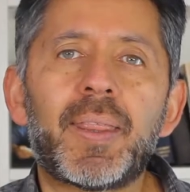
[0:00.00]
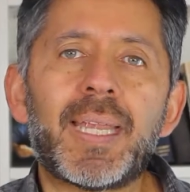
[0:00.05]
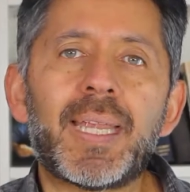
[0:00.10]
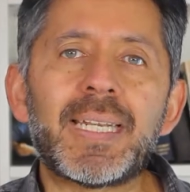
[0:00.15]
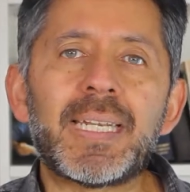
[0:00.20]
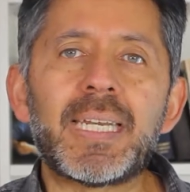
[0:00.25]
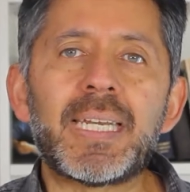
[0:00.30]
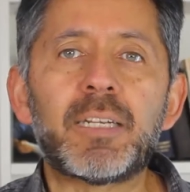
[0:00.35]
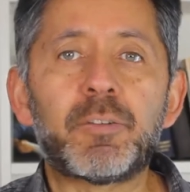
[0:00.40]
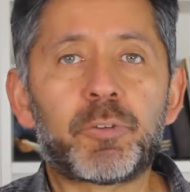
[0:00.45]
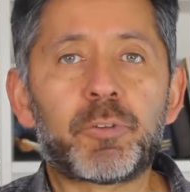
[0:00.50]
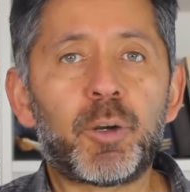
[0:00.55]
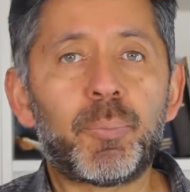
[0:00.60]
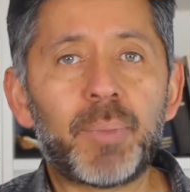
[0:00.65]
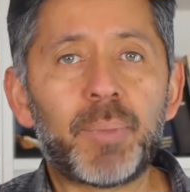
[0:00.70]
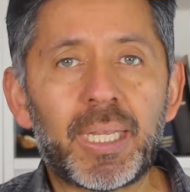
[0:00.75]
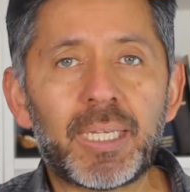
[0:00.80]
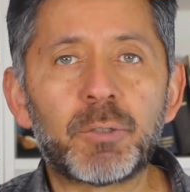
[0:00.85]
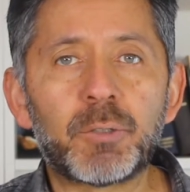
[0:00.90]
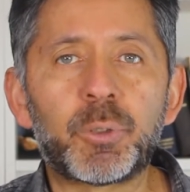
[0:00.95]
they need from
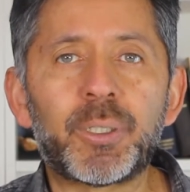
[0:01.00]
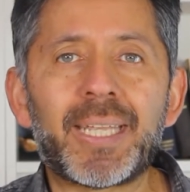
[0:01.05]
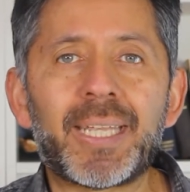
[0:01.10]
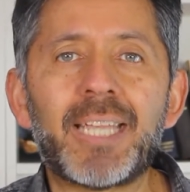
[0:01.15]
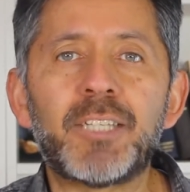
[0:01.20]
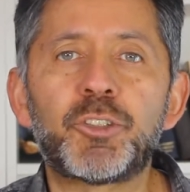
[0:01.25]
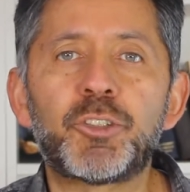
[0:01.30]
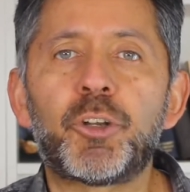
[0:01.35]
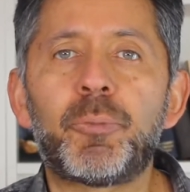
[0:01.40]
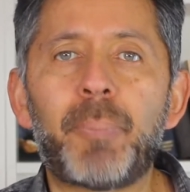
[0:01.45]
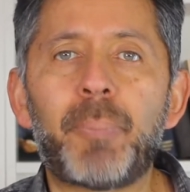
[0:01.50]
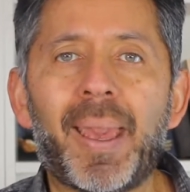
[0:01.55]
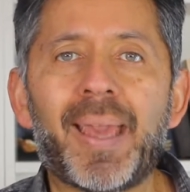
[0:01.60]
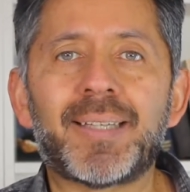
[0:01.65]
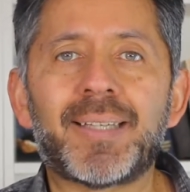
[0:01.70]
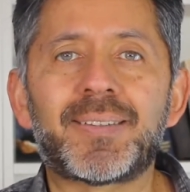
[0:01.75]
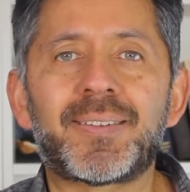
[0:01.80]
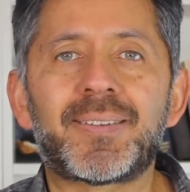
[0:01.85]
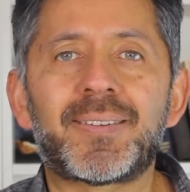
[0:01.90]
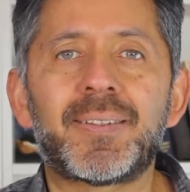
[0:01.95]
the irrigation
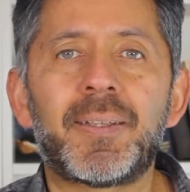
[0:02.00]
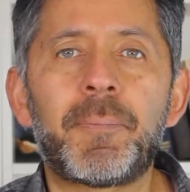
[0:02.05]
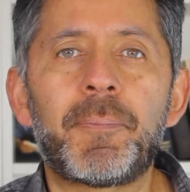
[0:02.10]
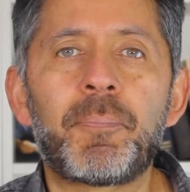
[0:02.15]
mats.